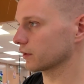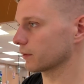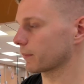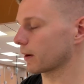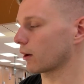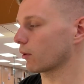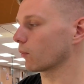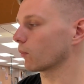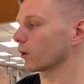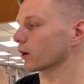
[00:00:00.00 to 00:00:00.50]

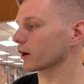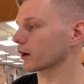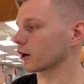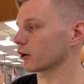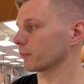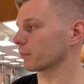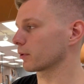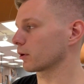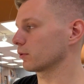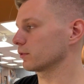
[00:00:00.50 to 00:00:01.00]
about what kind
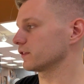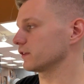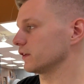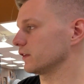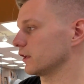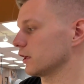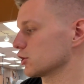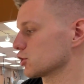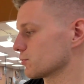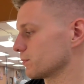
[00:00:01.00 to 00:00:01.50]
of
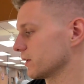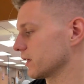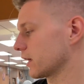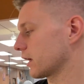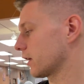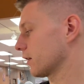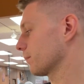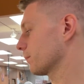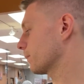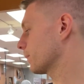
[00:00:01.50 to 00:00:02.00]
protein they should be getting.